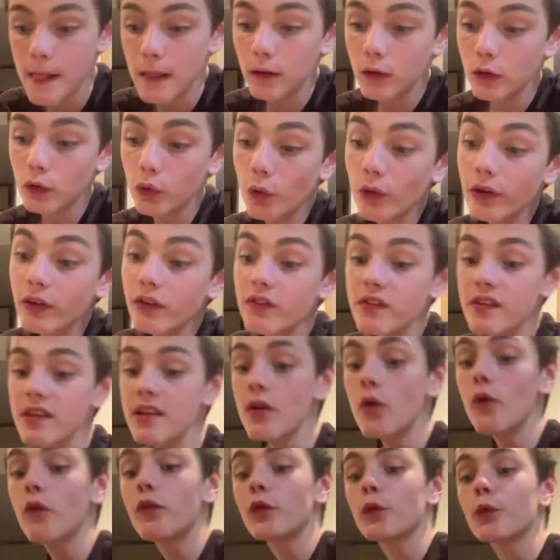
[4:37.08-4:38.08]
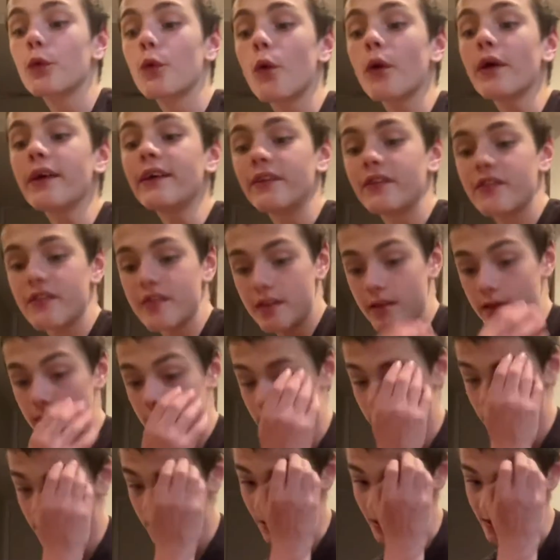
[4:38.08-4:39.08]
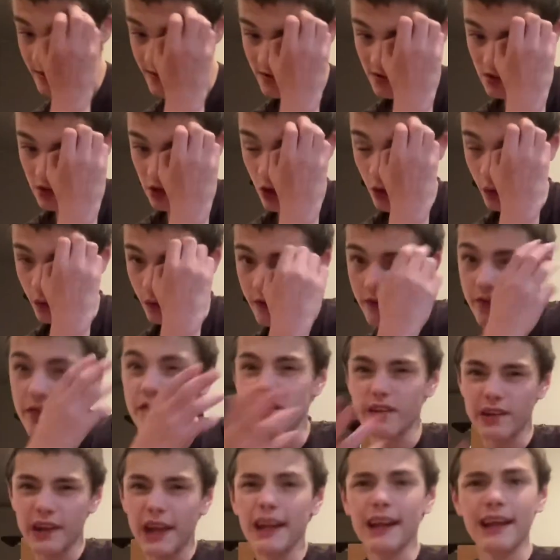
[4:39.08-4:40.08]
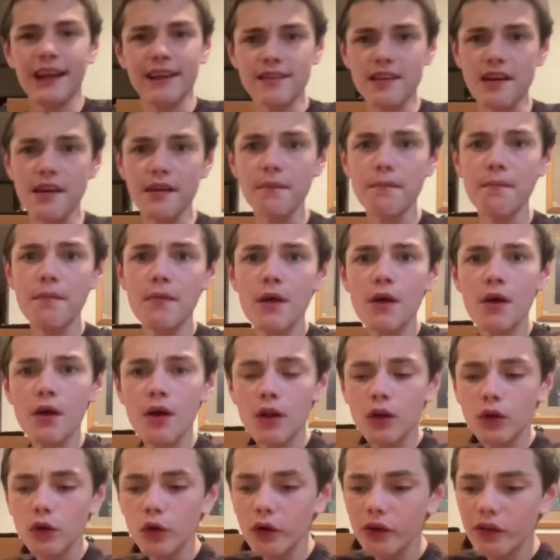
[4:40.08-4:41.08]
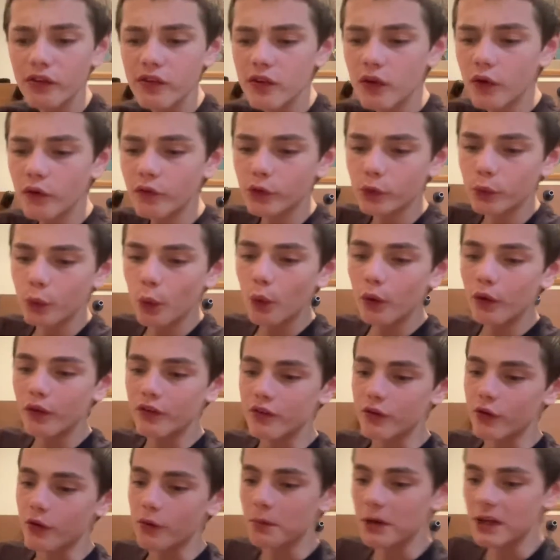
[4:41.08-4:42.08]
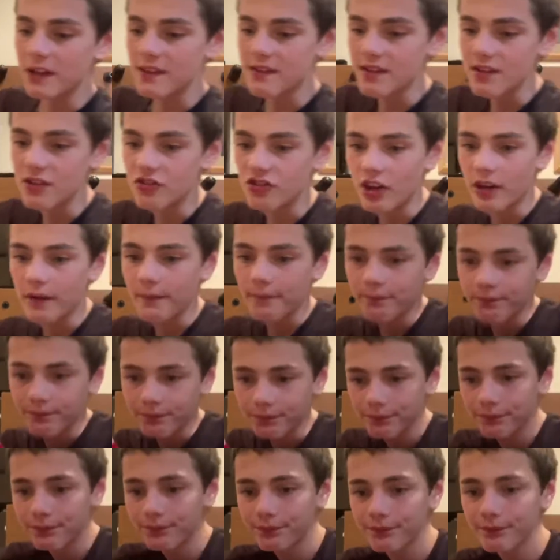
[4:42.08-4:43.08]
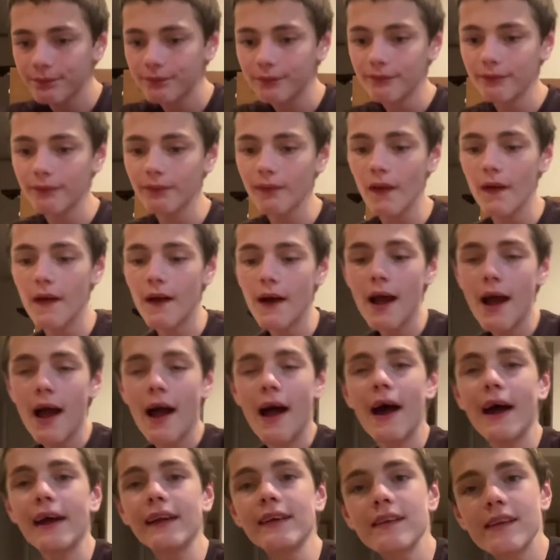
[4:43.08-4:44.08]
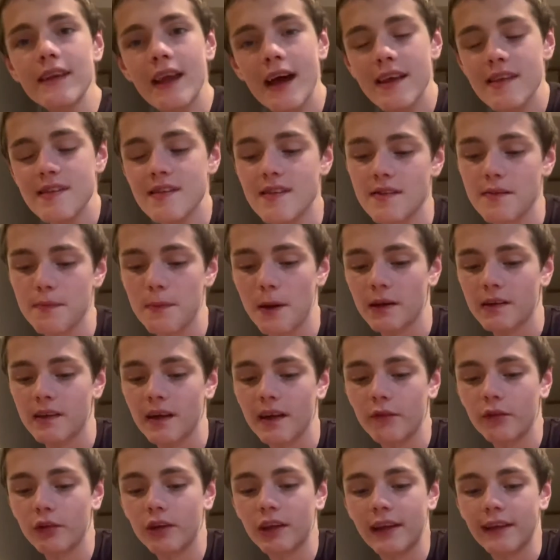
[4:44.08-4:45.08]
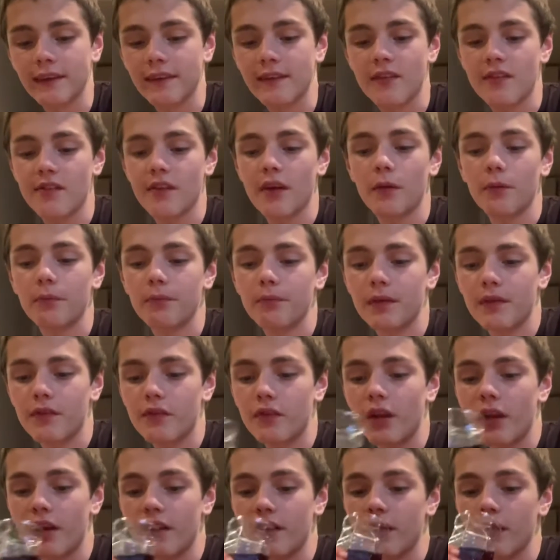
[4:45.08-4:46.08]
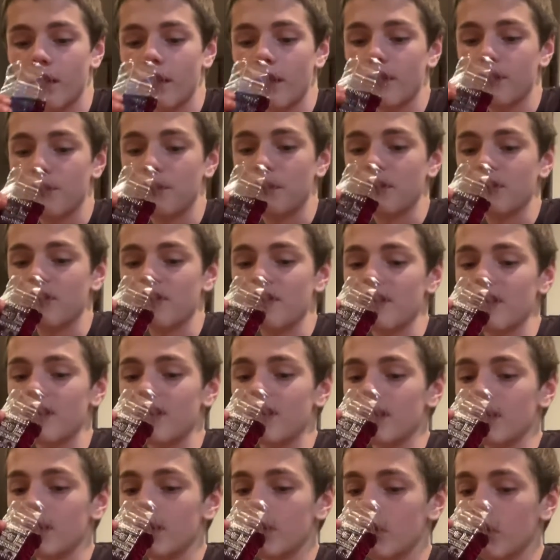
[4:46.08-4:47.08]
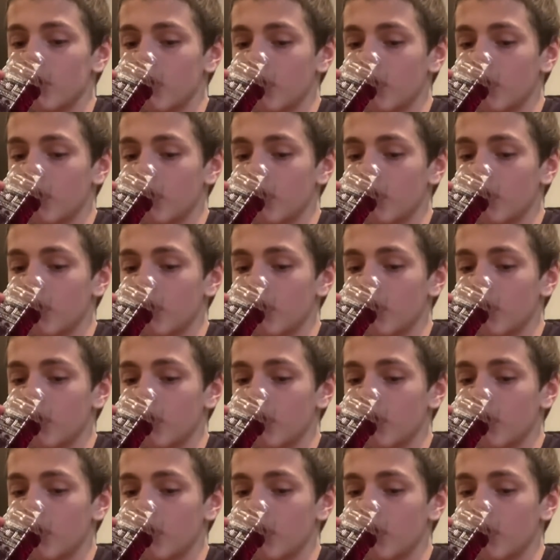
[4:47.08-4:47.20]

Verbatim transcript: Loyalty over royalty by C. Oh, this is a nine out of 10. Loyalty over royalty by CJ. I did not suspect I would like this album as lot as much as I did.